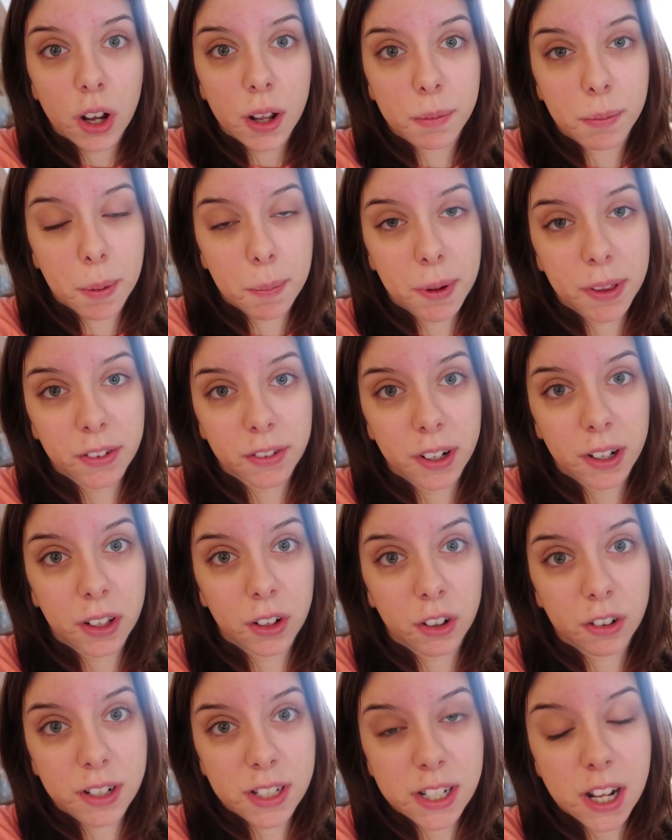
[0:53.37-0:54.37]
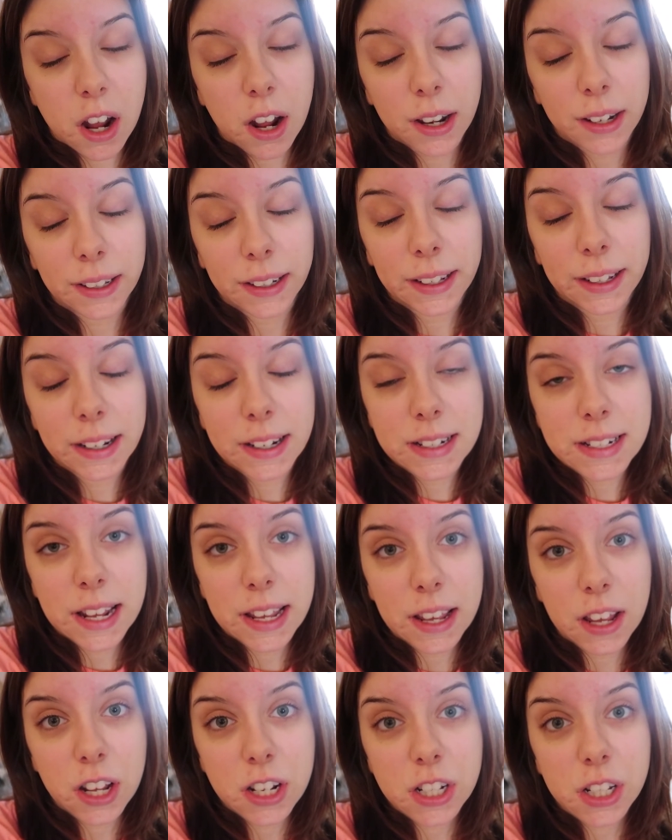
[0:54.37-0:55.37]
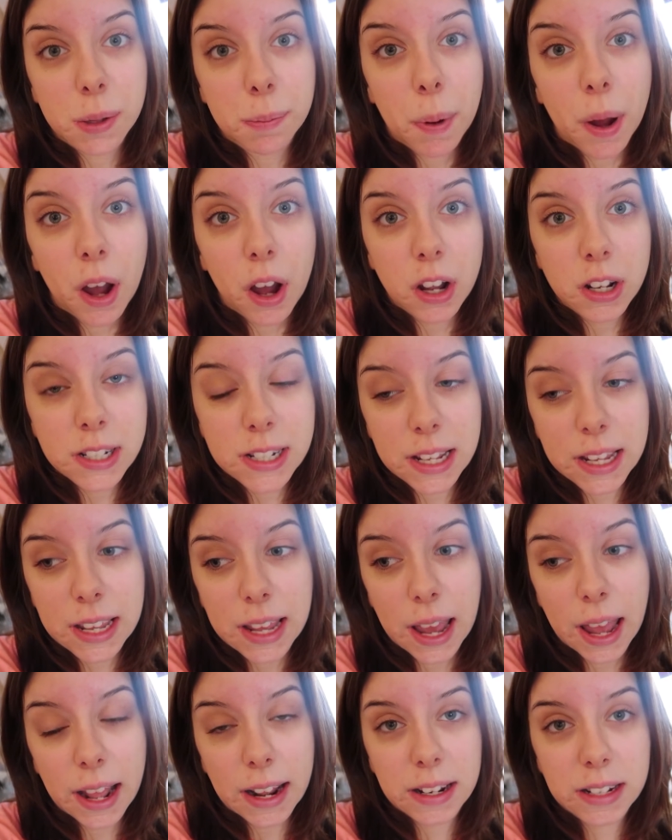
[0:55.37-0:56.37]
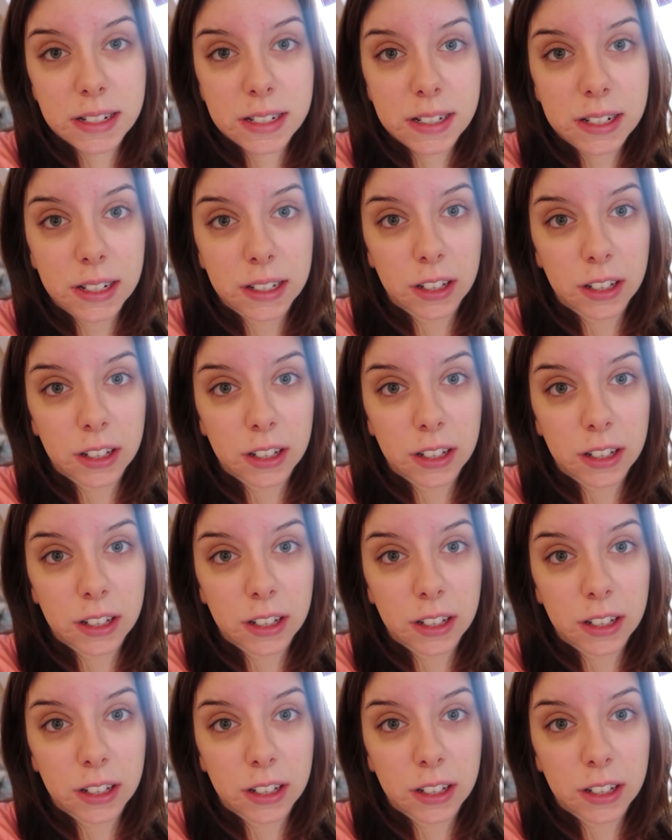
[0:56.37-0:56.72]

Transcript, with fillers: and my mother-in-law is kindly going to take her to the party and